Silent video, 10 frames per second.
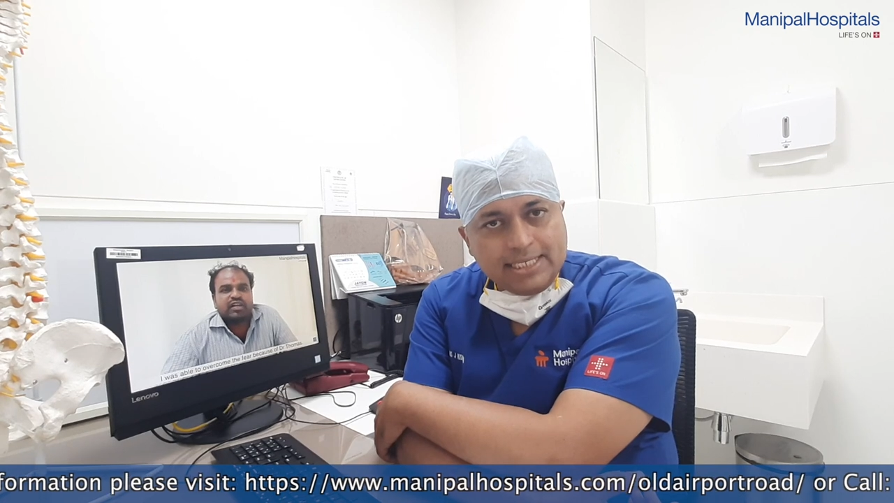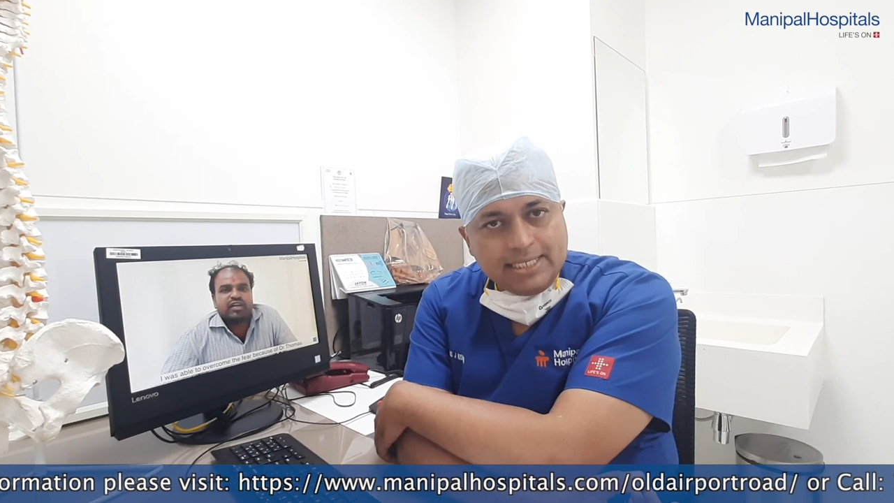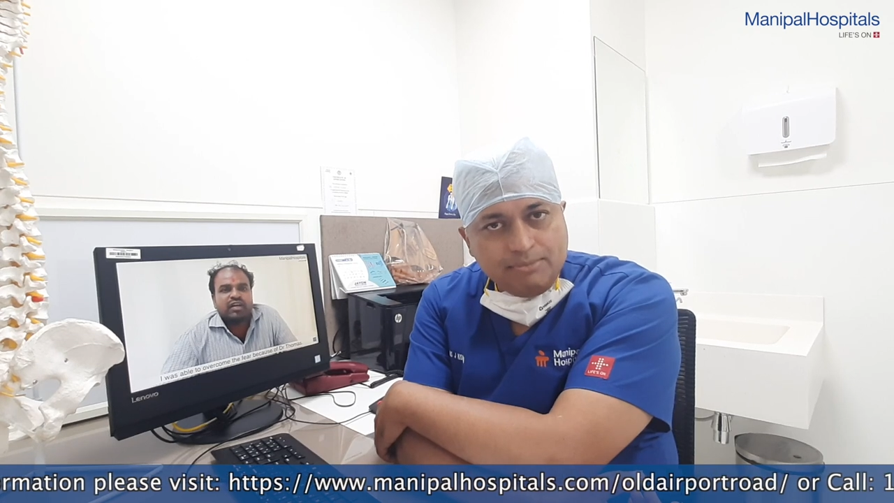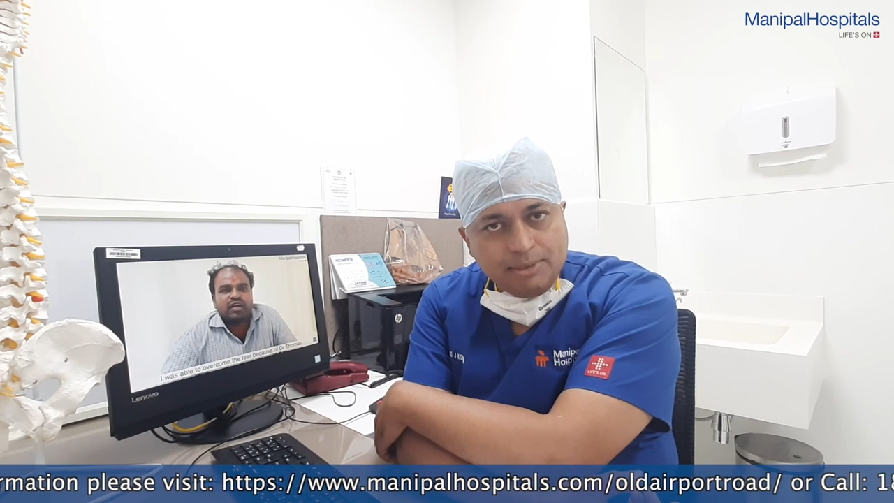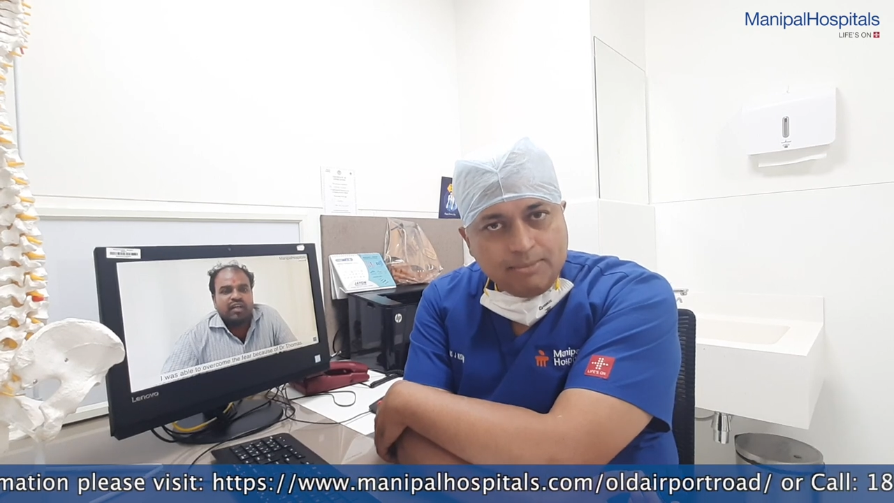
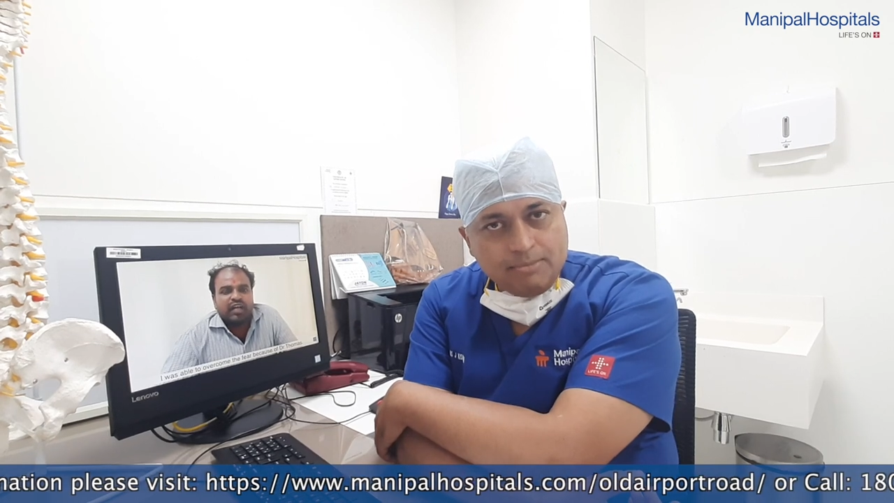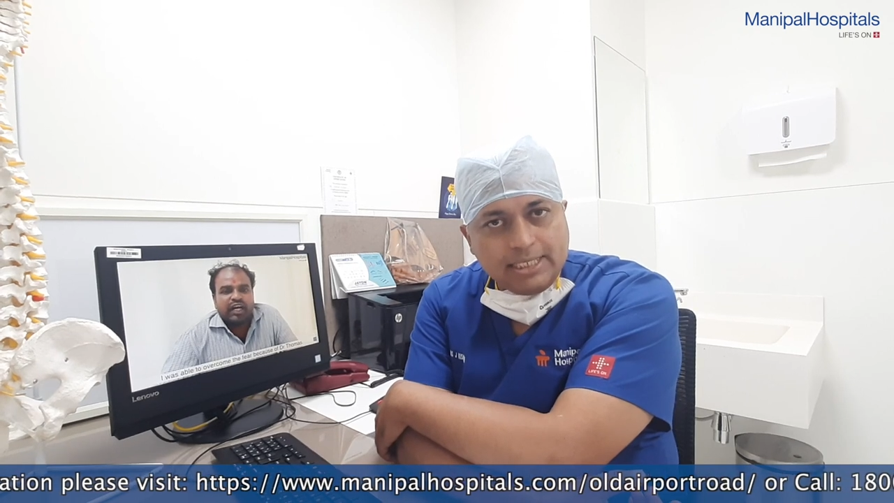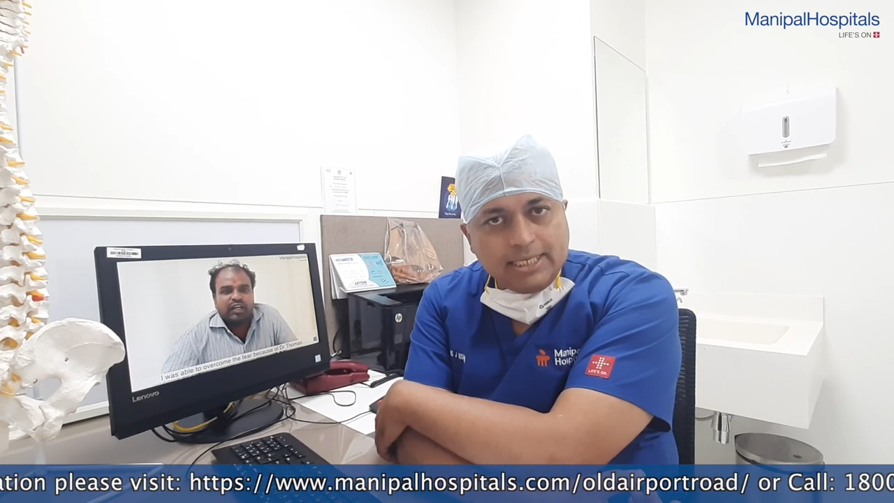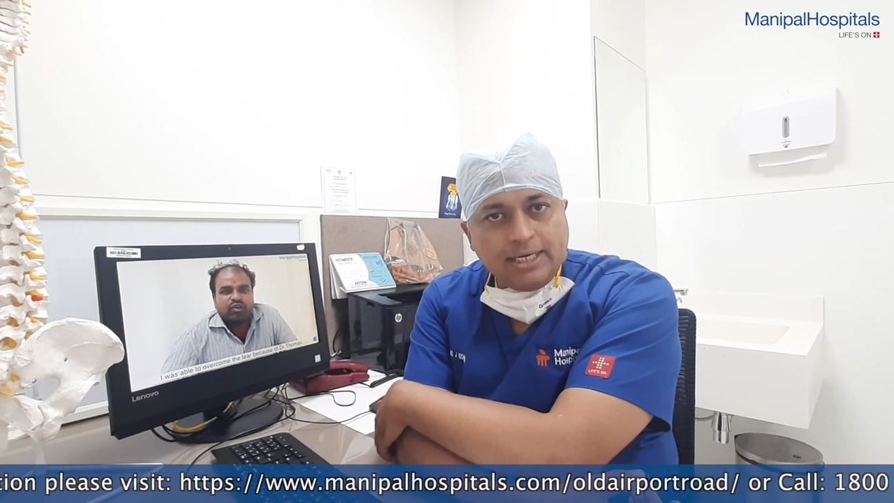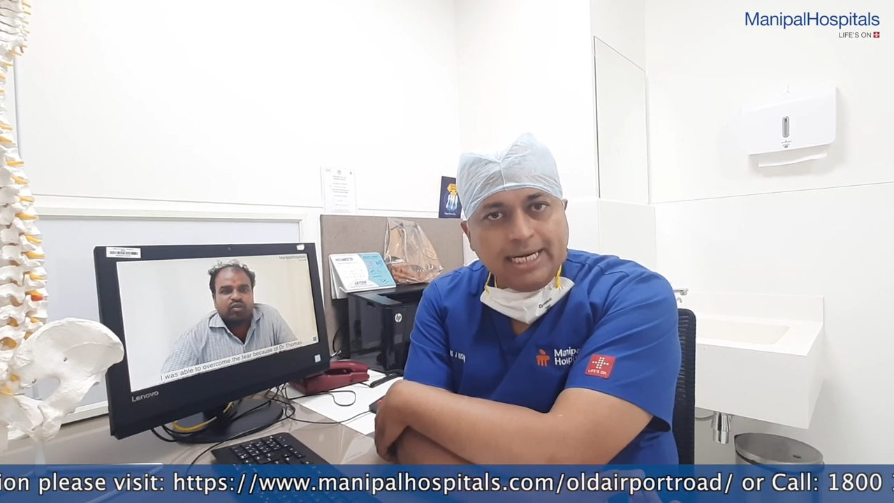symptoms
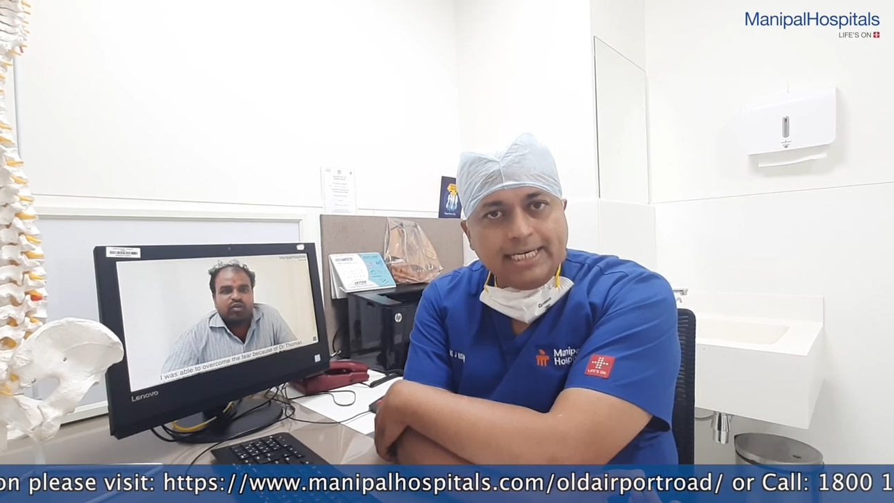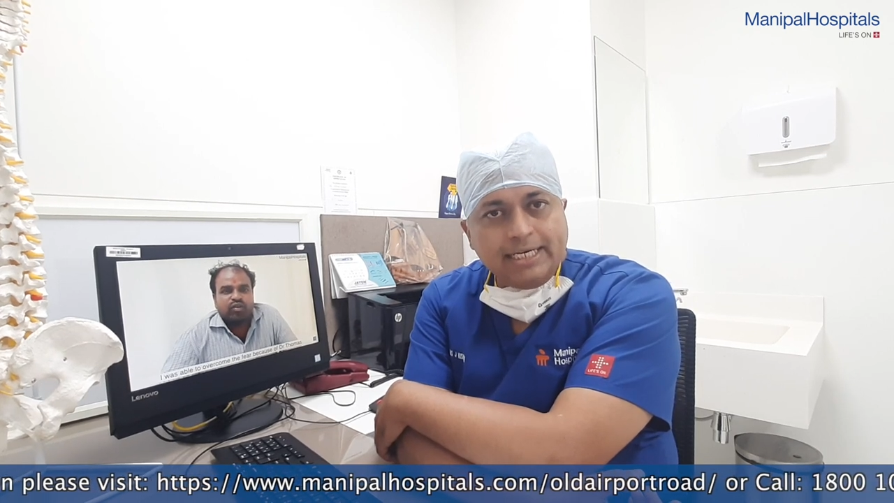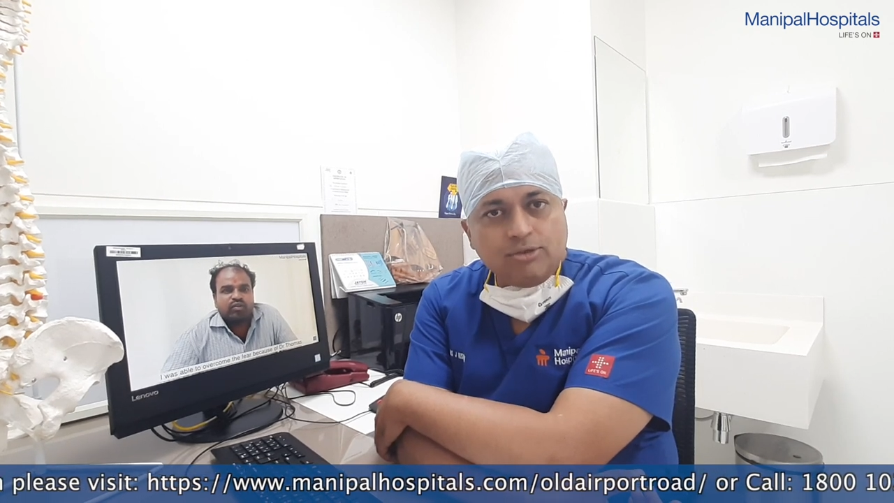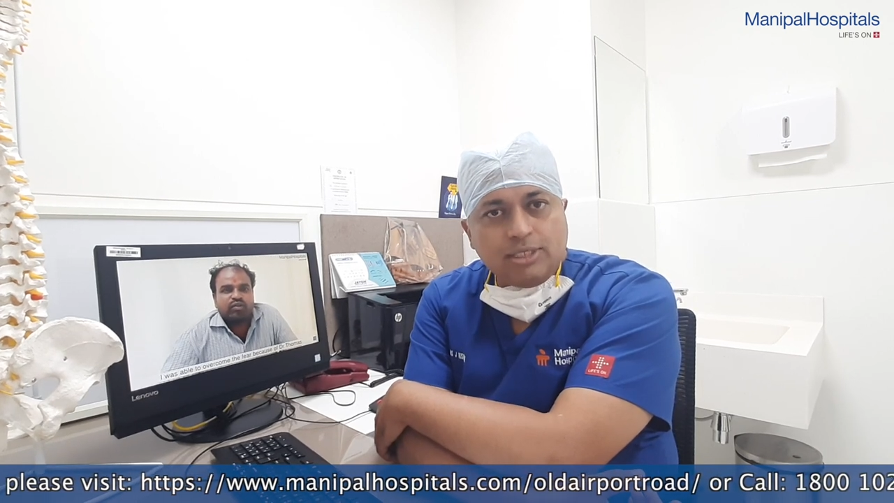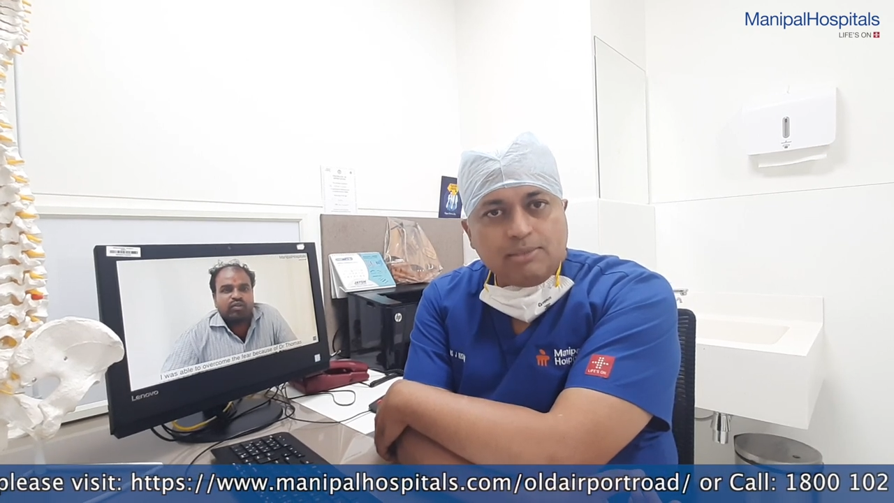that relating to the